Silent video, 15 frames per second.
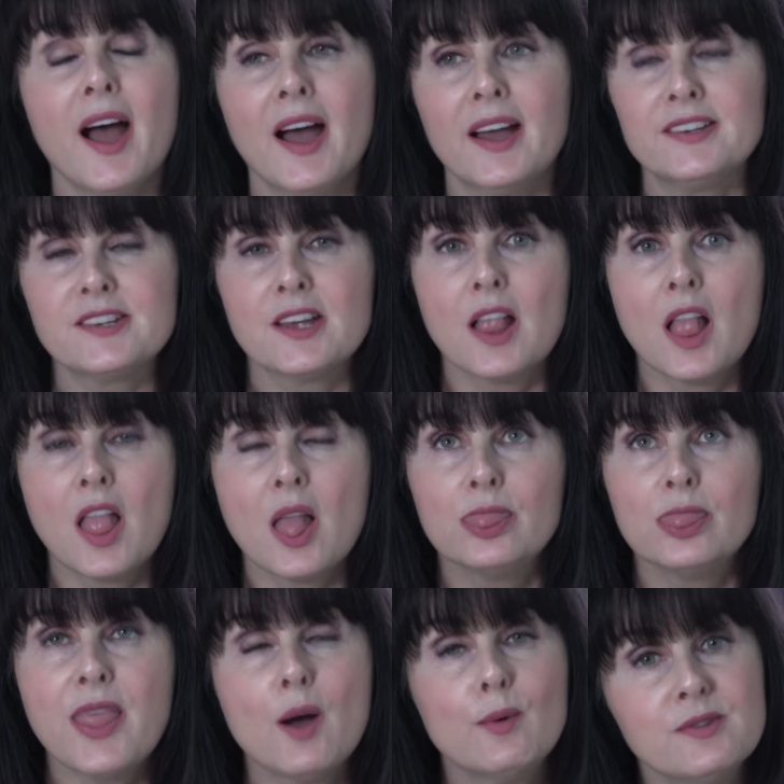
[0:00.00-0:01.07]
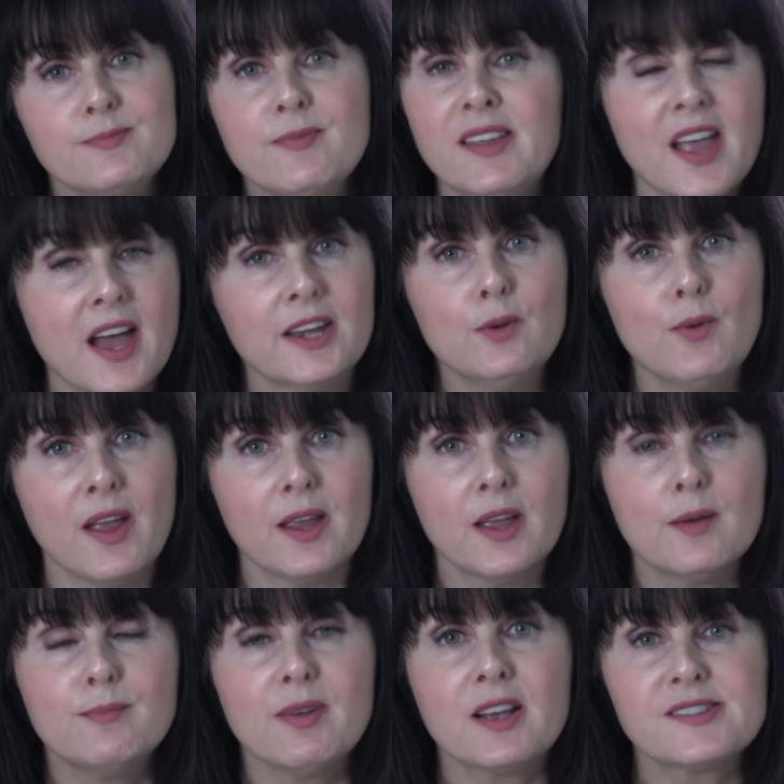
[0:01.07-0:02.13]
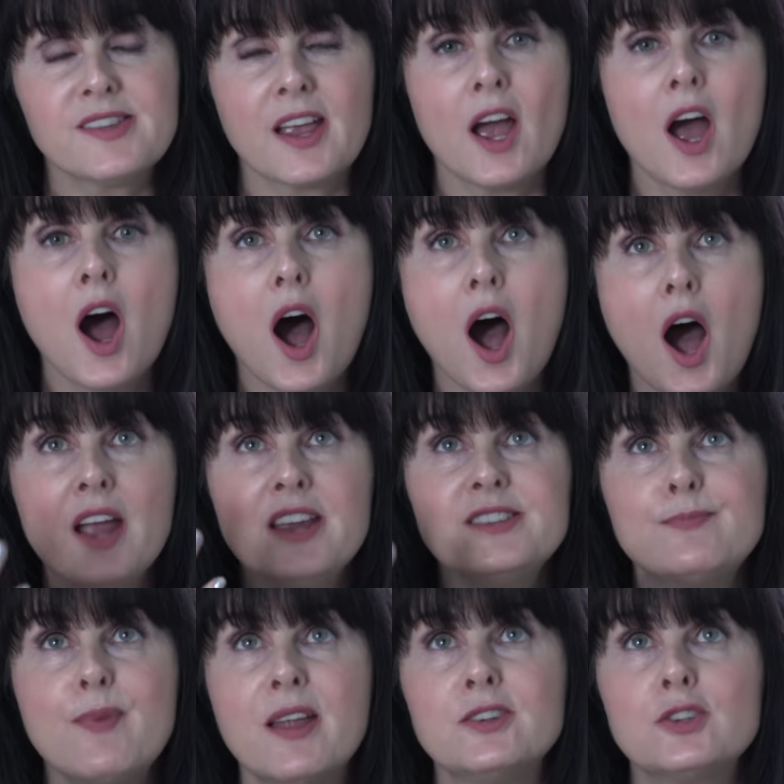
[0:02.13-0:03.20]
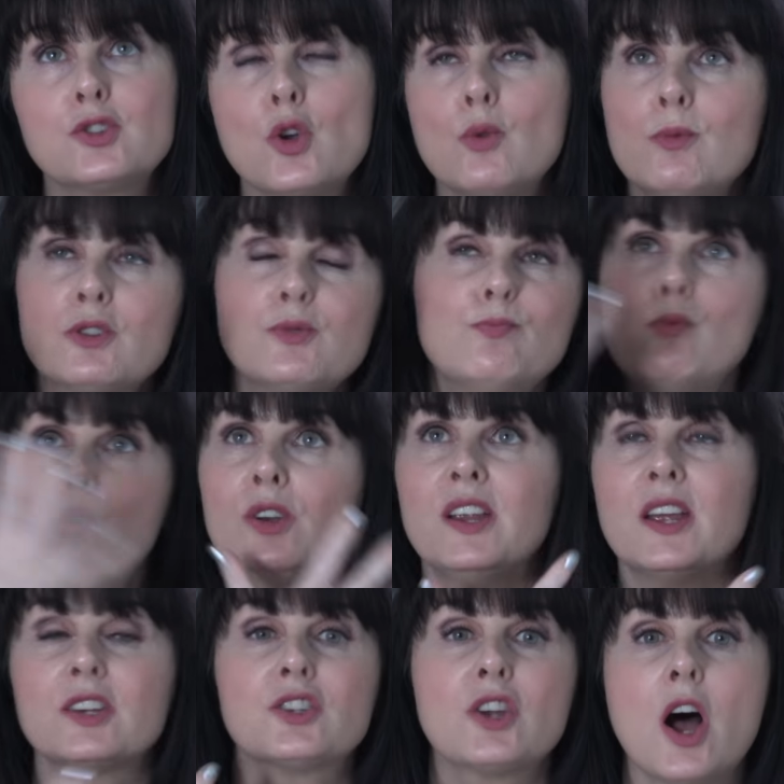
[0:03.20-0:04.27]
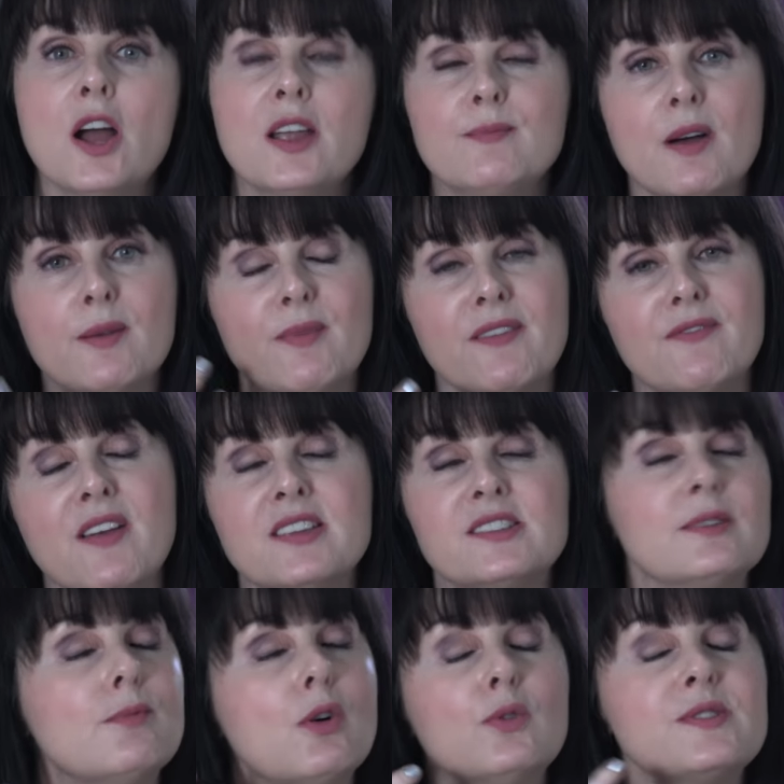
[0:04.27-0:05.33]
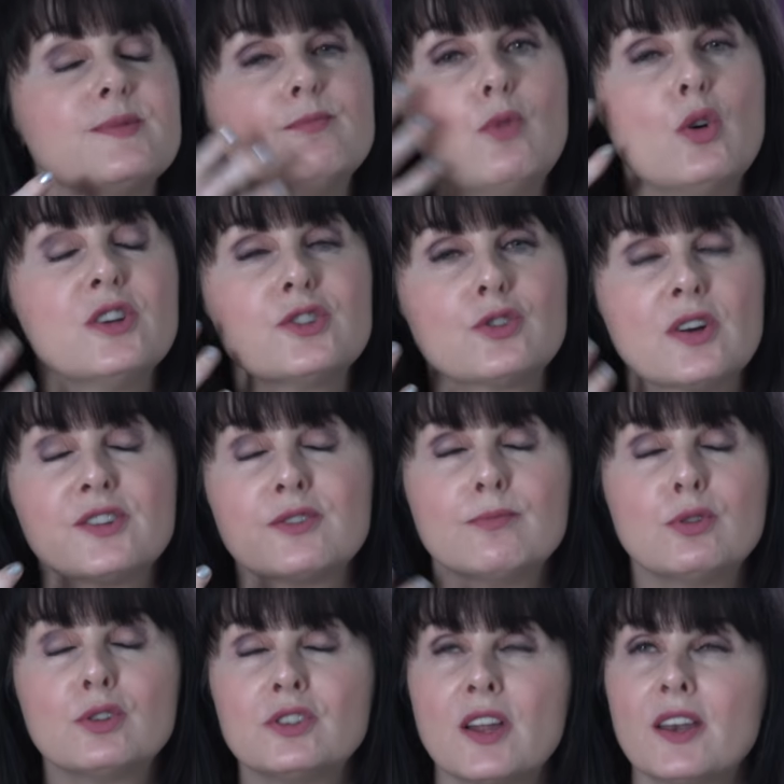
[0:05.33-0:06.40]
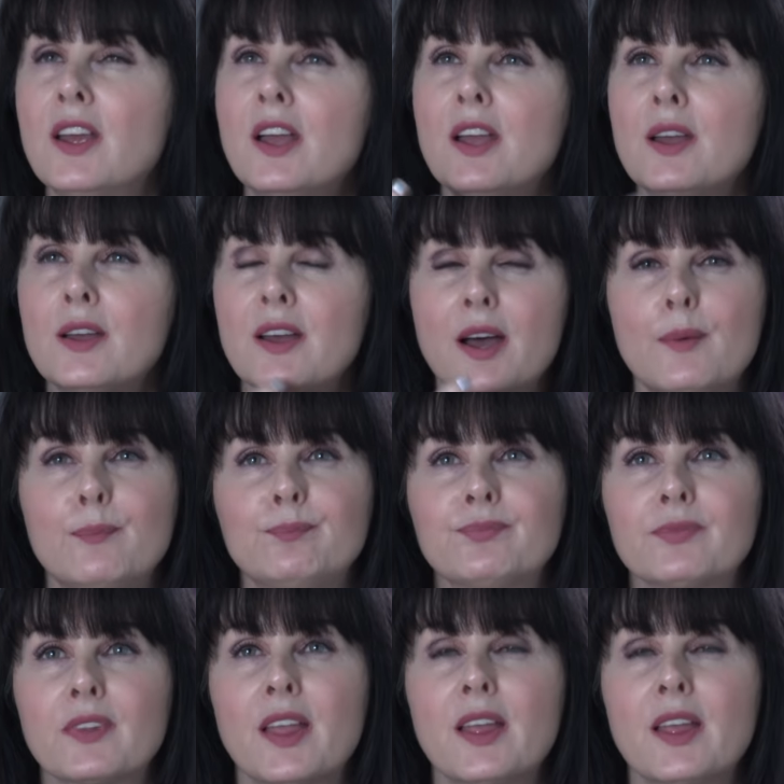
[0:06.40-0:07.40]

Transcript: And That was me anyway, because like I spend so much money and time on my face, and I'm always moisturising and putting on